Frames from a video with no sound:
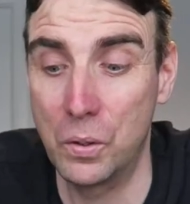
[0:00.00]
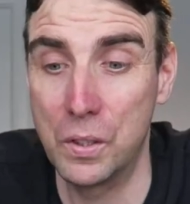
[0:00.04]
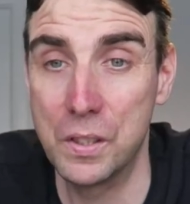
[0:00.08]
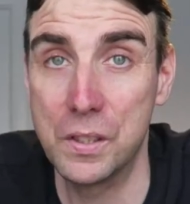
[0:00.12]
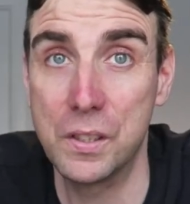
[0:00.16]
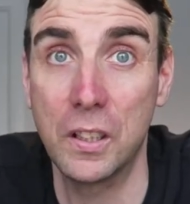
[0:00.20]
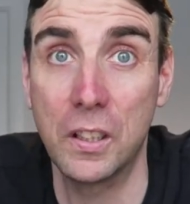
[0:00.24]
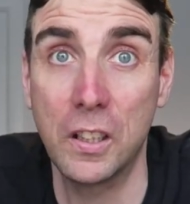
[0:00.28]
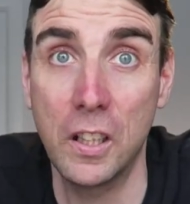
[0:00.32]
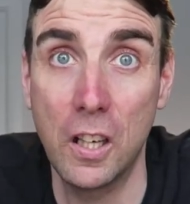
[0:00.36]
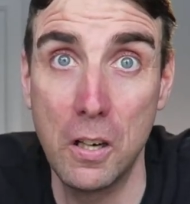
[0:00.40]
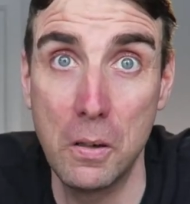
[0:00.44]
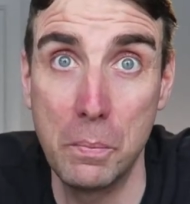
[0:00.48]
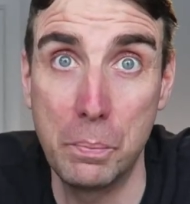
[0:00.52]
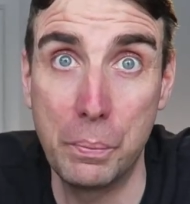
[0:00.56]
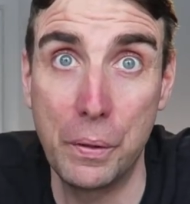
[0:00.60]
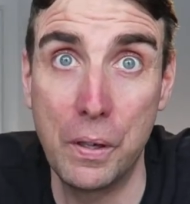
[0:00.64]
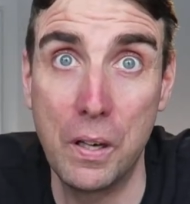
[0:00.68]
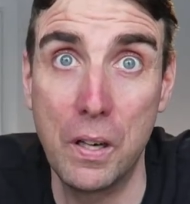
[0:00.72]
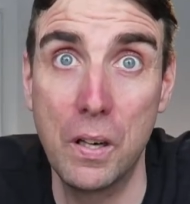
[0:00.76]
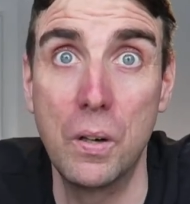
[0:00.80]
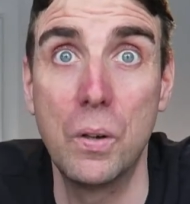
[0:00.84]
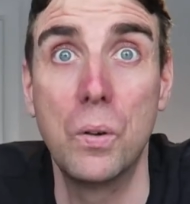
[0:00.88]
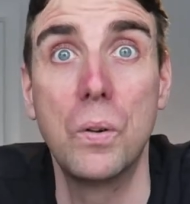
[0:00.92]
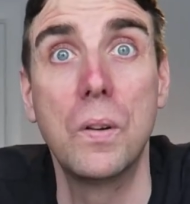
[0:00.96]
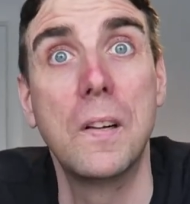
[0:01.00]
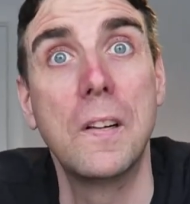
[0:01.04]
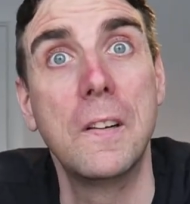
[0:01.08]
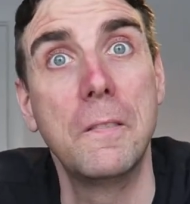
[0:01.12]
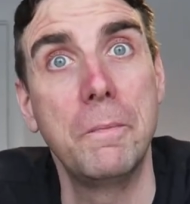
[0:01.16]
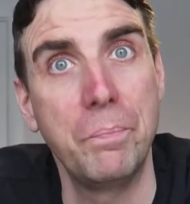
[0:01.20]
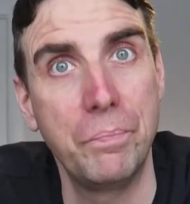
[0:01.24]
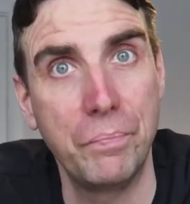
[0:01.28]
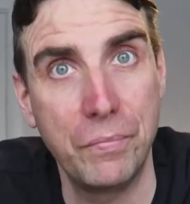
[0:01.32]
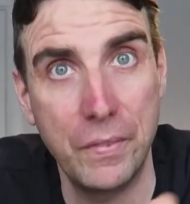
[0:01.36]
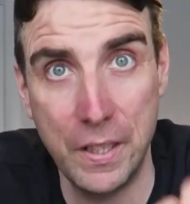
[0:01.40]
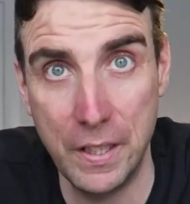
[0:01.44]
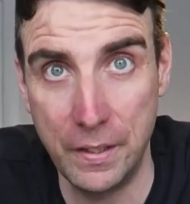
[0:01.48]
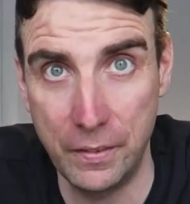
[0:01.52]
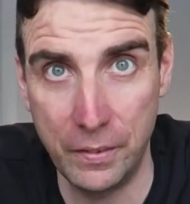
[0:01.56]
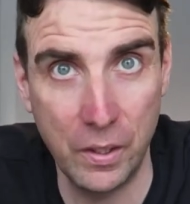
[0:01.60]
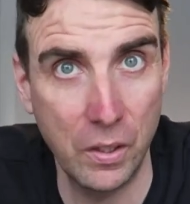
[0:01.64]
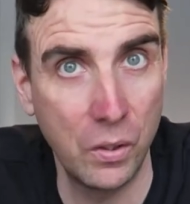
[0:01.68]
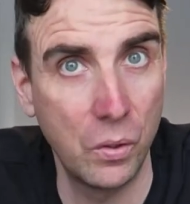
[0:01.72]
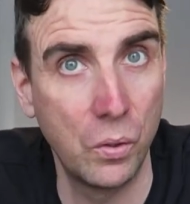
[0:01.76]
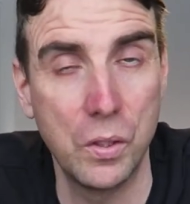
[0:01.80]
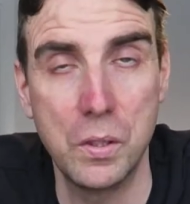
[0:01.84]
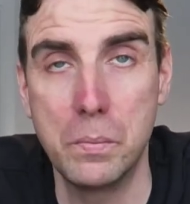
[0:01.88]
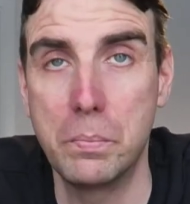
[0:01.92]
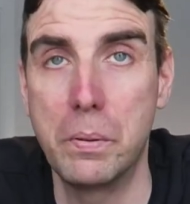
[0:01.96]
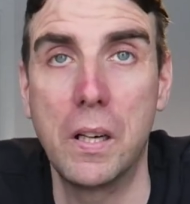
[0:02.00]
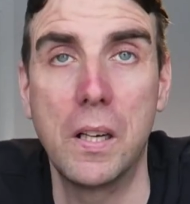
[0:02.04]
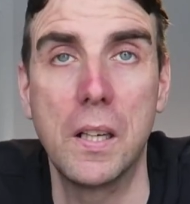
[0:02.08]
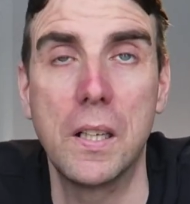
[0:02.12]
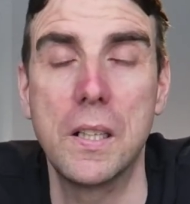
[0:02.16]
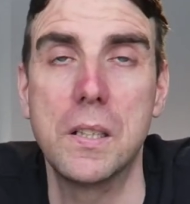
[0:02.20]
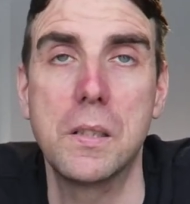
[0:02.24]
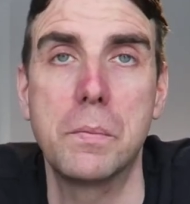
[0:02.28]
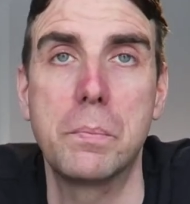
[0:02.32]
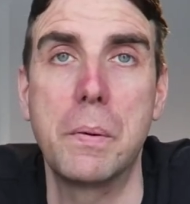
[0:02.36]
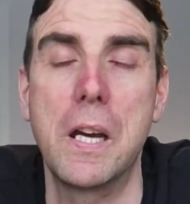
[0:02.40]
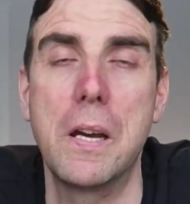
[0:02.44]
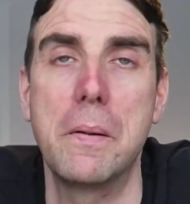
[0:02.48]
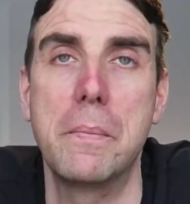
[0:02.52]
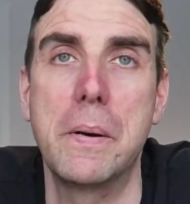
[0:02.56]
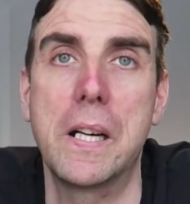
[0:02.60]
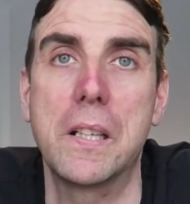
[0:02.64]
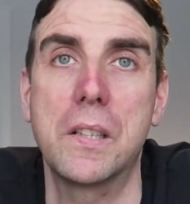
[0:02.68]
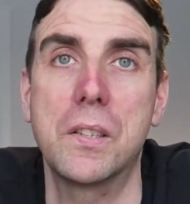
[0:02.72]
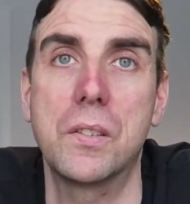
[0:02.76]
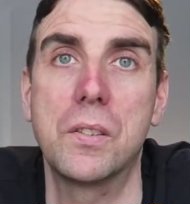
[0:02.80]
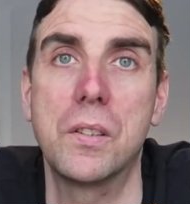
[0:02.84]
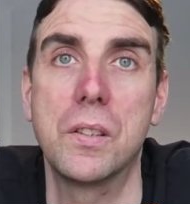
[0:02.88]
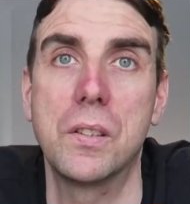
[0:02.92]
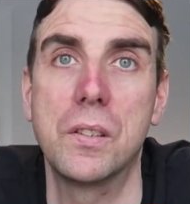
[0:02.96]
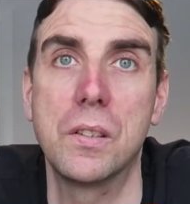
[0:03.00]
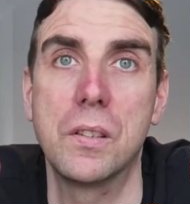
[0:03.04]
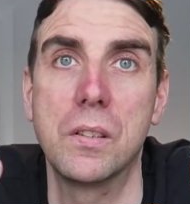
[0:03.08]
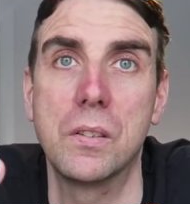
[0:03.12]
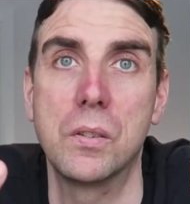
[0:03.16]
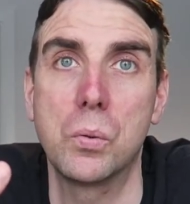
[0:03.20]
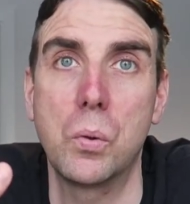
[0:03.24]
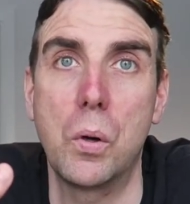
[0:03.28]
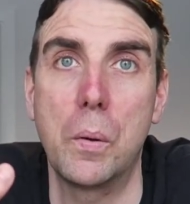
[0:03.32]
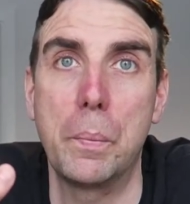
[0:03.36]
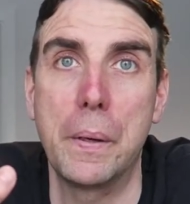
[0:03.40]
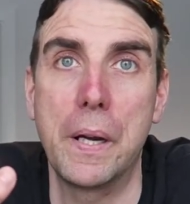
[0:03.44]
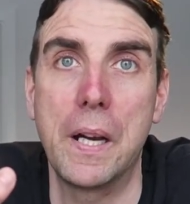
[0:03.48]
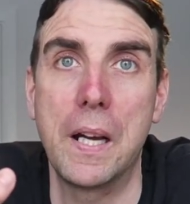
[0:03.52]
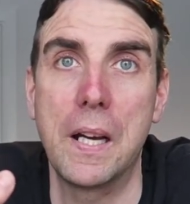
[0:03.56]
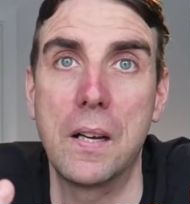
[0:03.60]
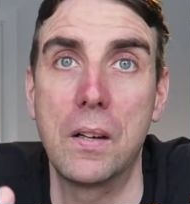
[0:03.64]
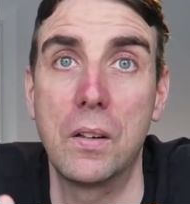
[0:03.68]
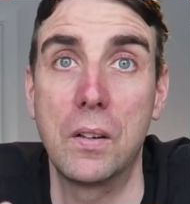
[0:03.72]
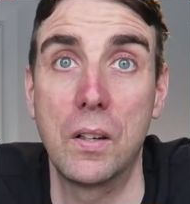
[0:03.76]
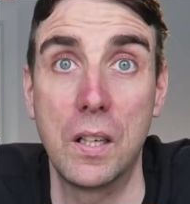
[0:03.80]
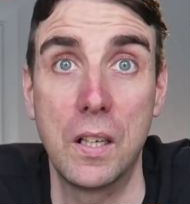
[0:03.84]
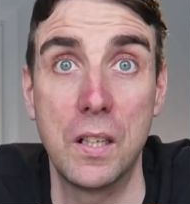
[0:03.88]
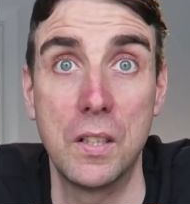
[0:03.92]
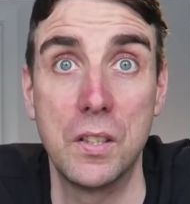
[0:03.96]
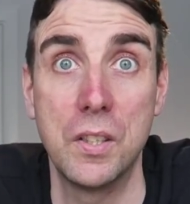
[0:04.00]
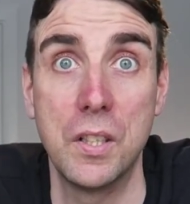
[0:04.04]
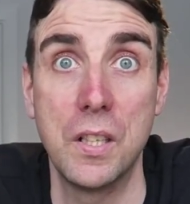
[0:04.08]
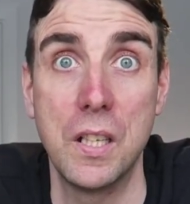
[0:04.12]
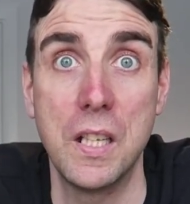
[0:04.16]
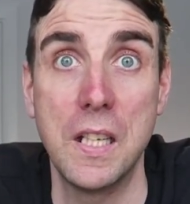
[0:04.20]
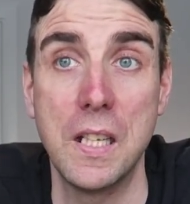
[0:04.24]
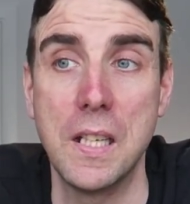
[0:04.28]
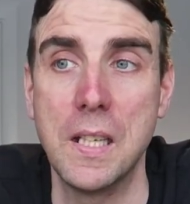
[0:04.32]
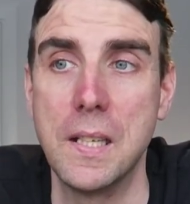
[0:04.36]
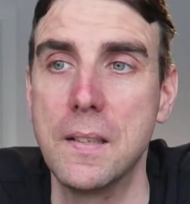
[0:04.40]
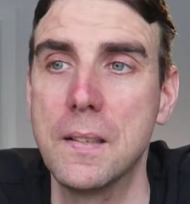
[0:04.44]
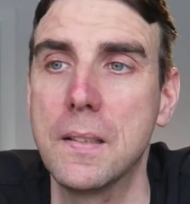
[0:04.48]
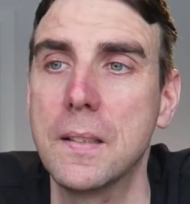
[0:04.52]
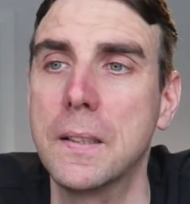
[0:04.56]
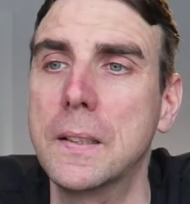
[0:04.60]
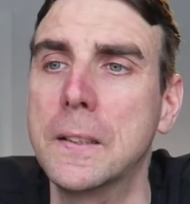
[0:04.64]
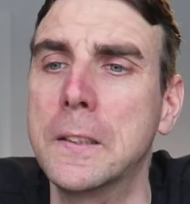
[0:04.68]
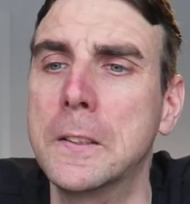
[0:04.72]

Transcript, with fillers: Whereas the GoPro, you can always buy spare batteries and swap it out as you need.